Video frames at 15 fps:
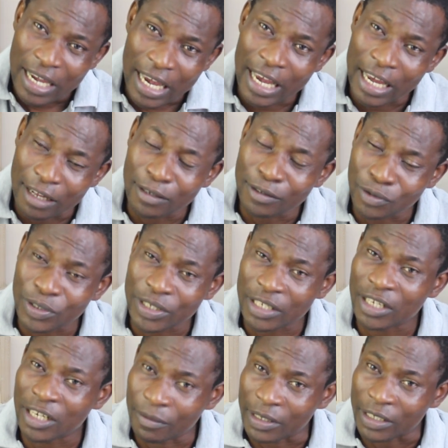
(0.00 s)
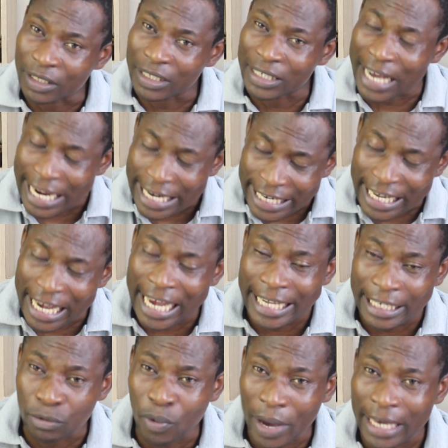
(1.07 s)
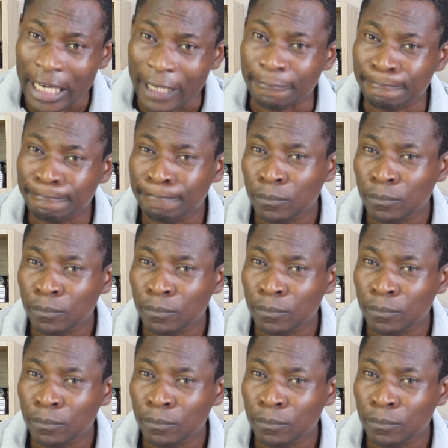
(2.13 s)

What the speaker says: to a certain limit, the idea is working.